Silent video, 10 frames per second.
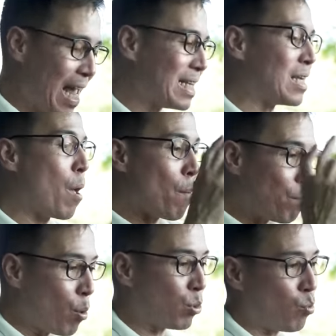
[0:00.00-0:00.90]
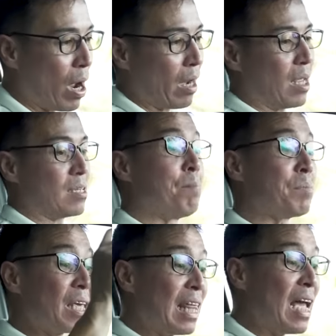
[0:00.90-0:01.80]
Yes, both wireless.
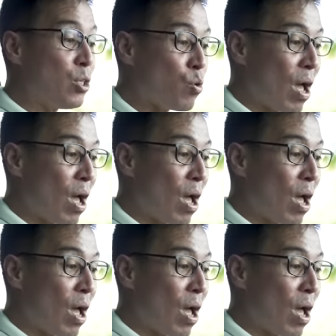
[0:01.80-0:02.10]
Then you